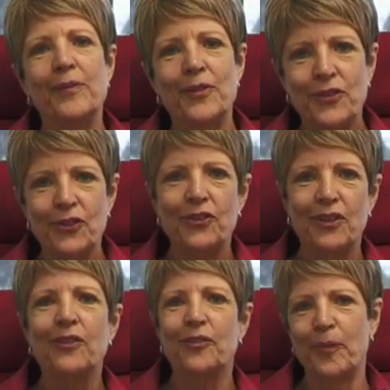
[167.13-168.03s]

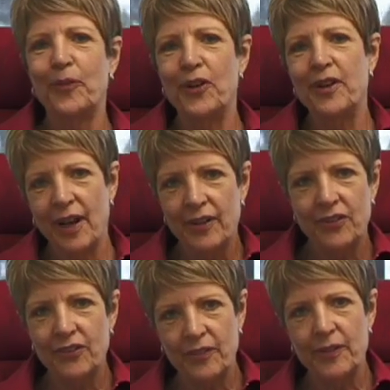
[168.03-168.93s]
reducing from 30 days
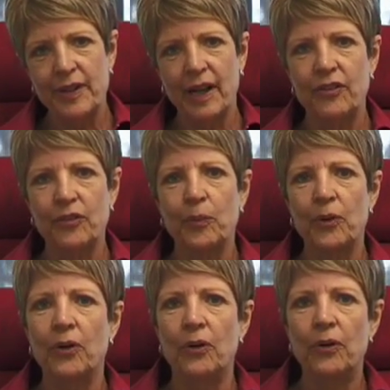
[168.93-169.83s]
to 70 days as
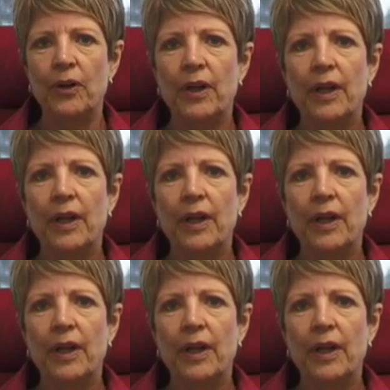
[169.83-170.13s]
well,